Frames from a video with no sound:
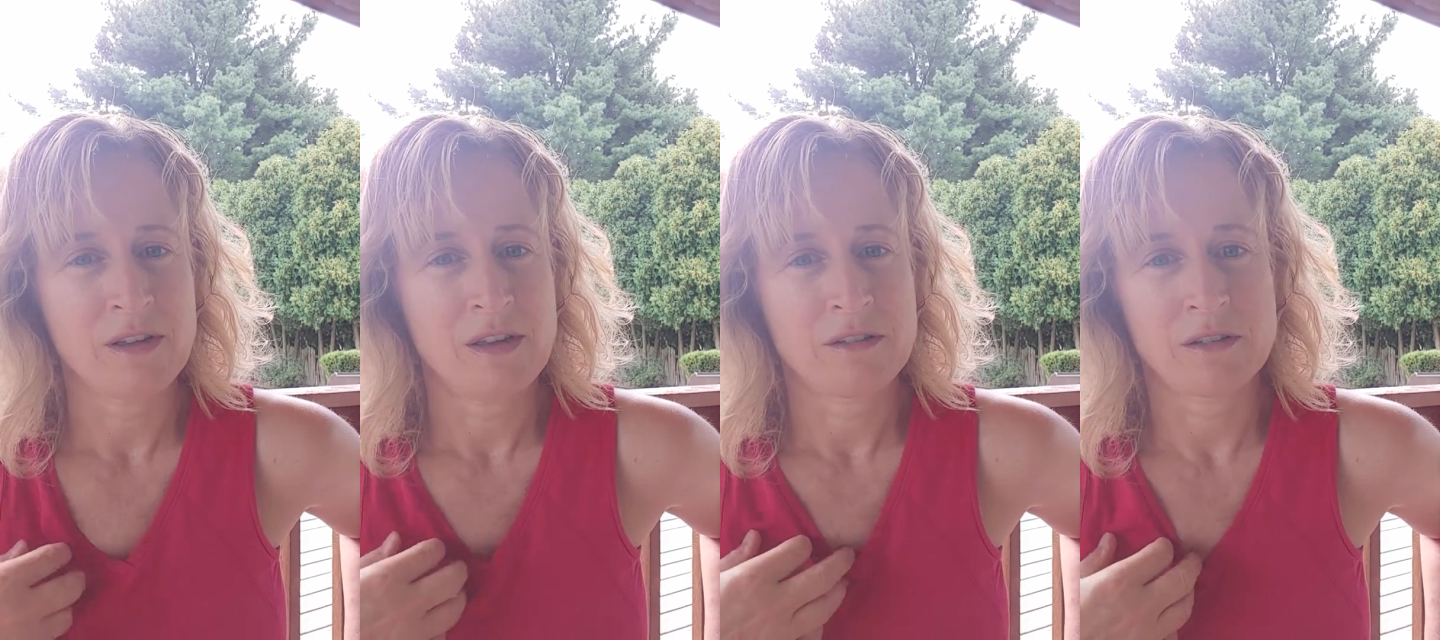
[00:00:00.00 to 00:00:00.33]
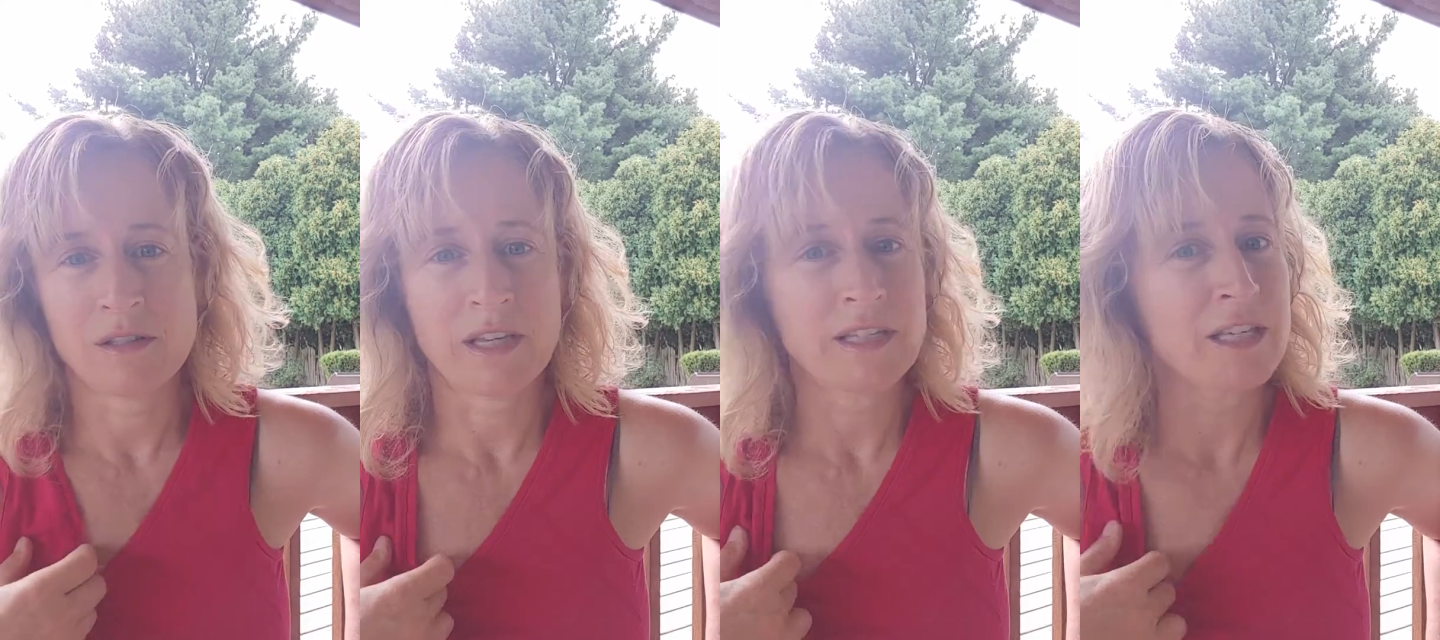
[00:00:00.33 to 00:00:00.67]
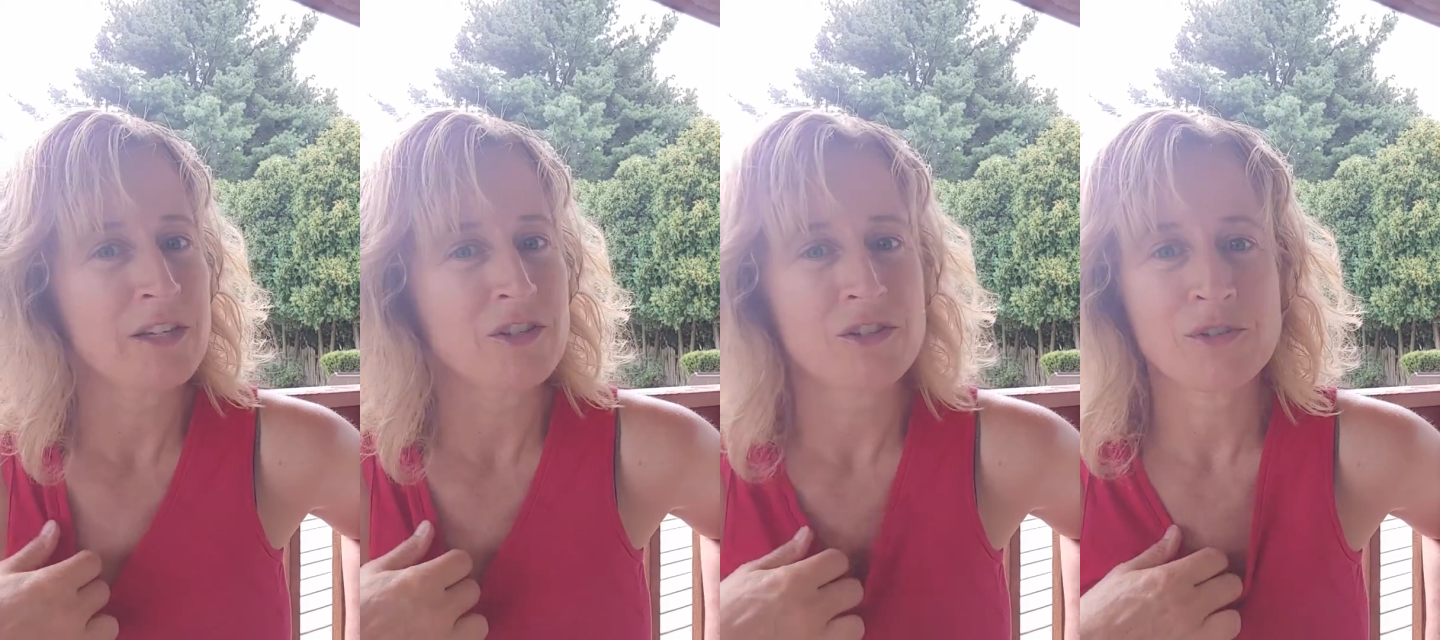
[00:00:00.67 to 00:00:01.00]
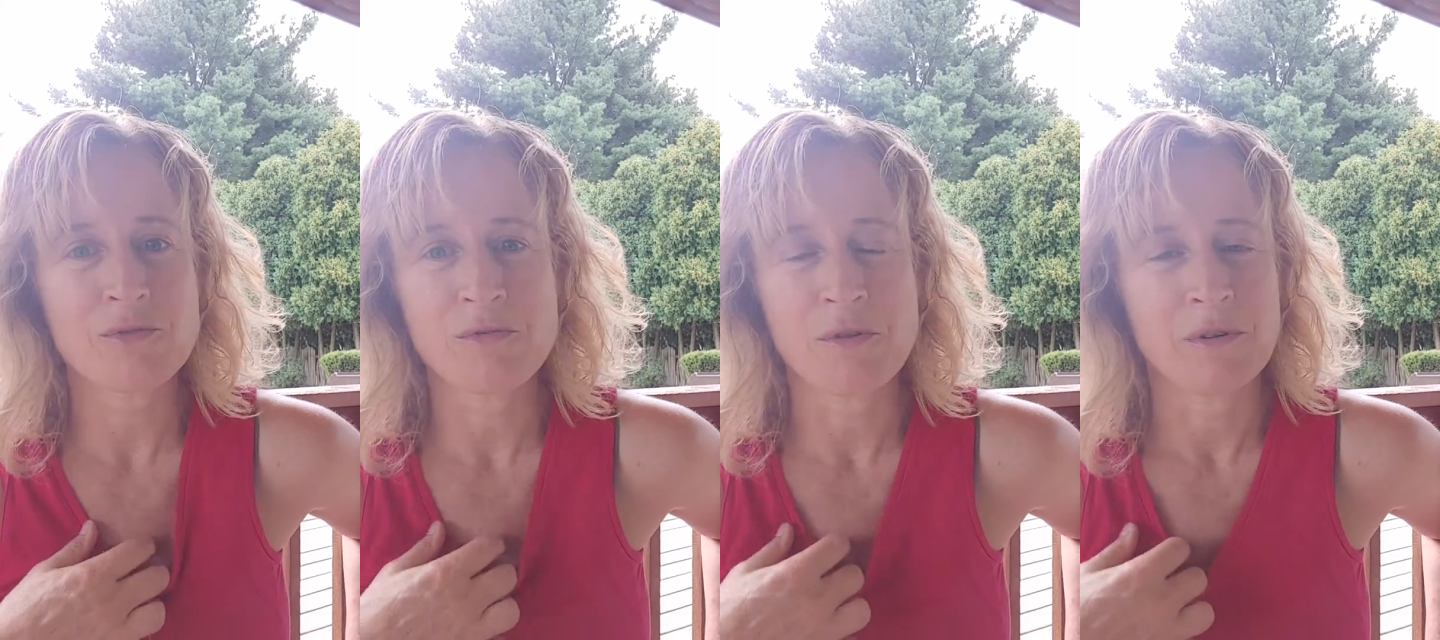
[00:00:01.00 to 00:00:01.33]
It's just like teaching
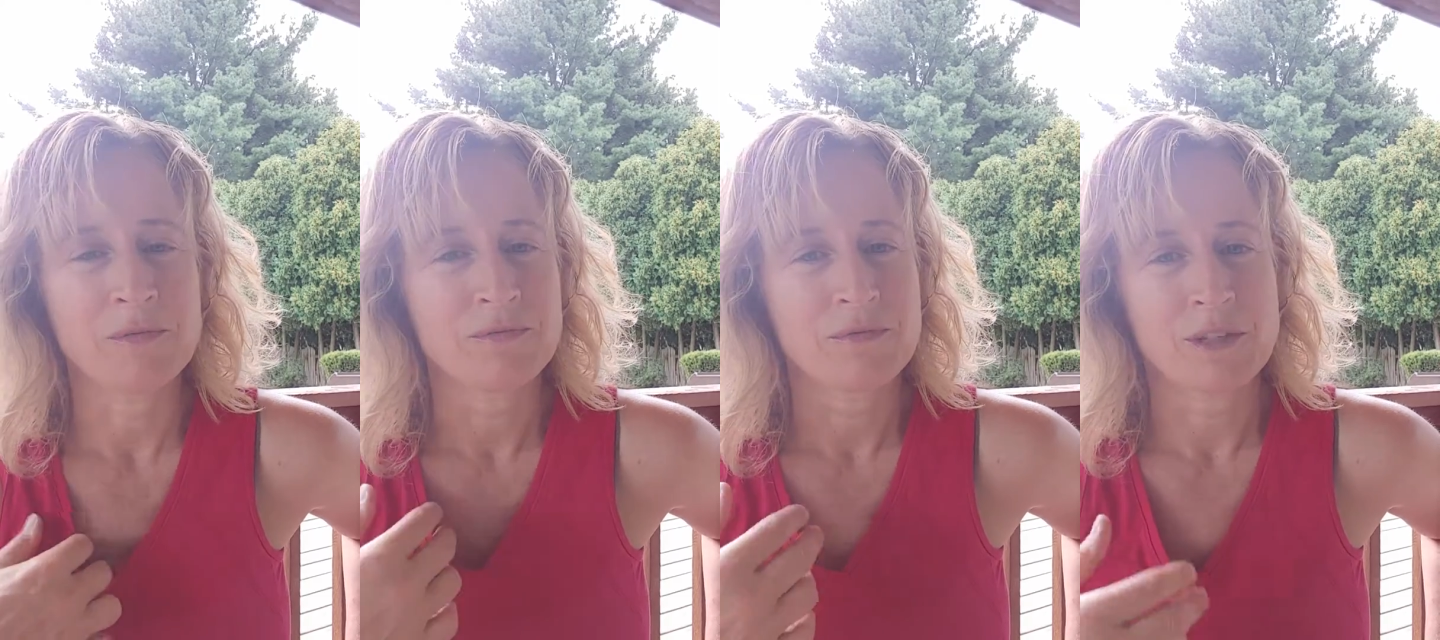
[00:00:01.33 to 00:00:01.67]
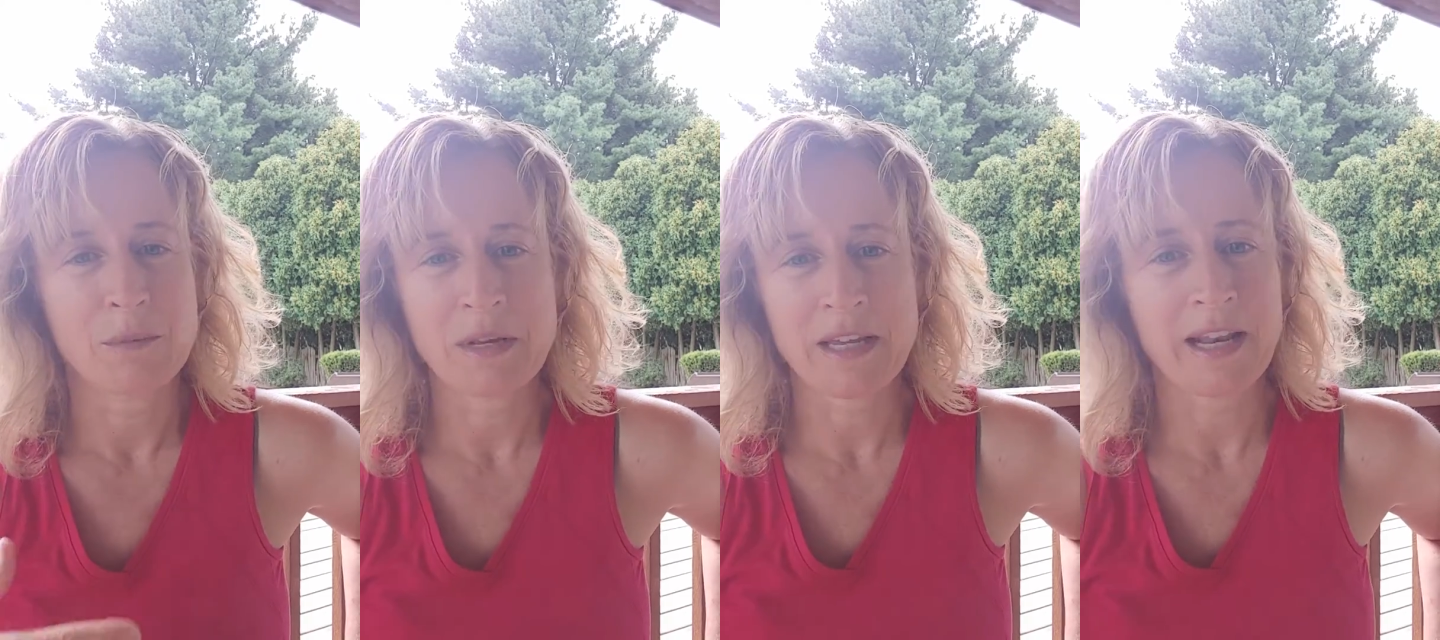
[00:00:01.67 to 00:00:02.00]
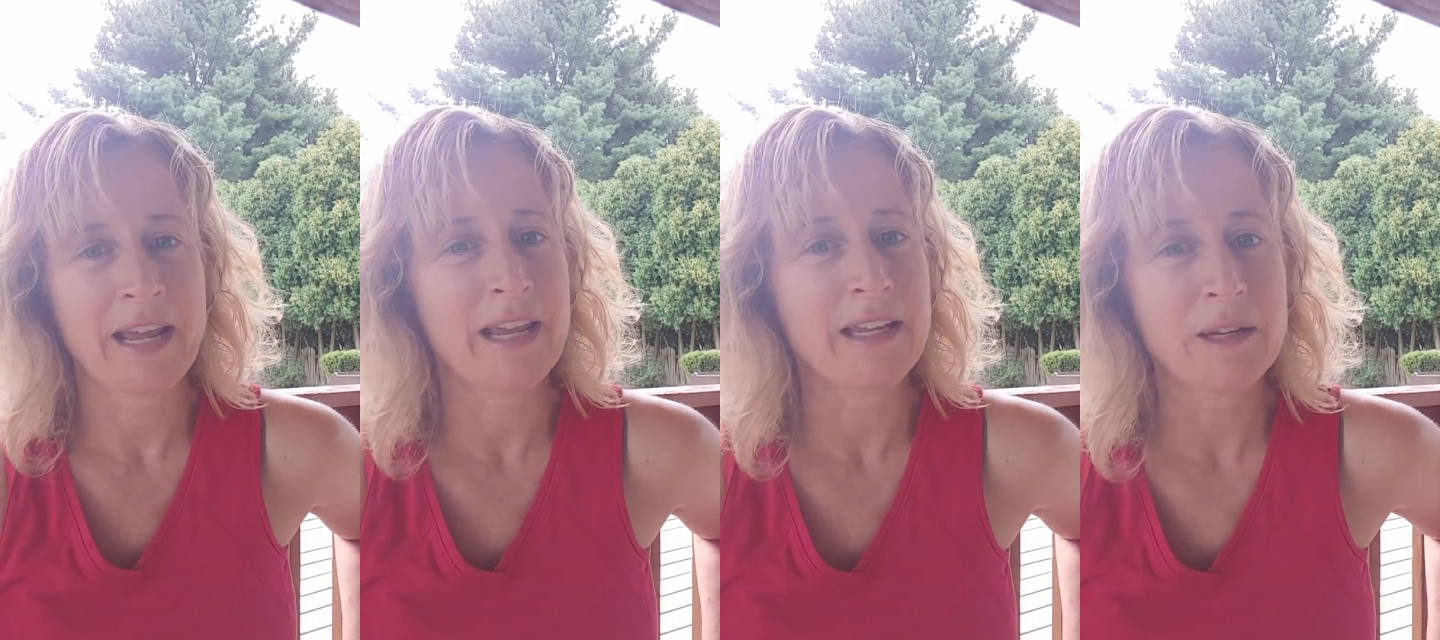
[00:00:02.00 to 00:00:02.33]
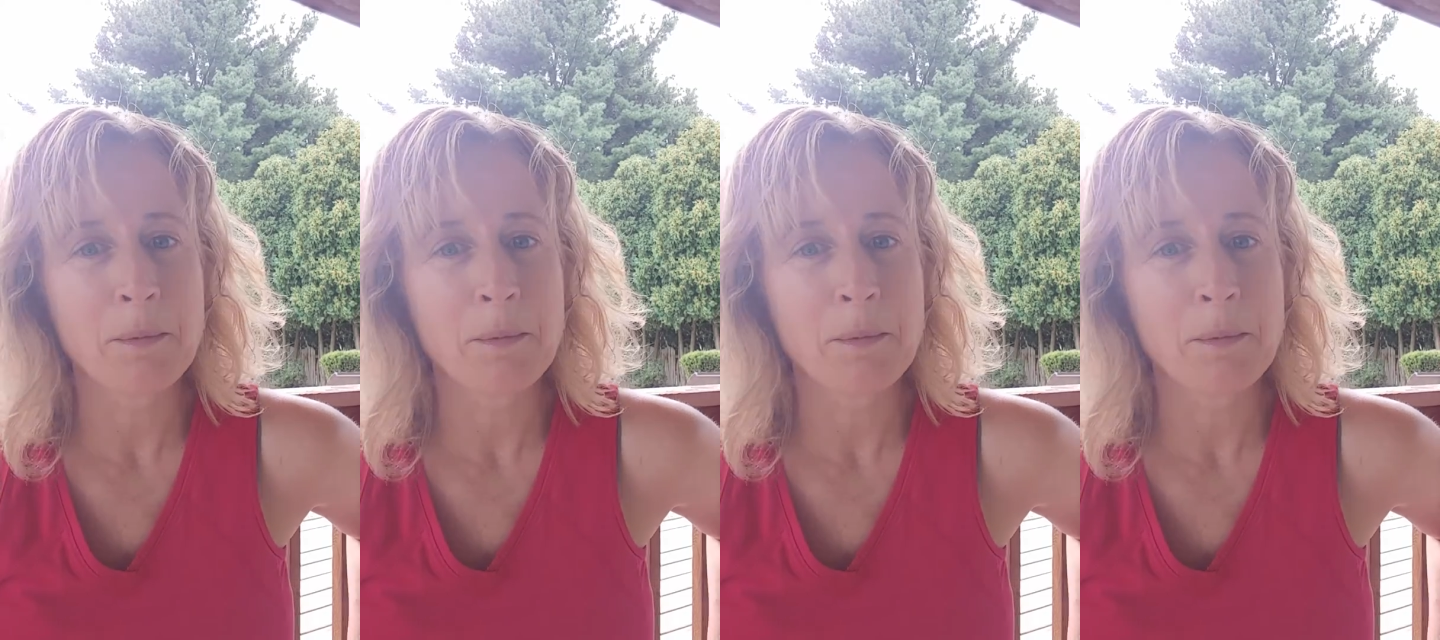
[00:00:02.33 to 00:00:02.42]
school. Somebody can hand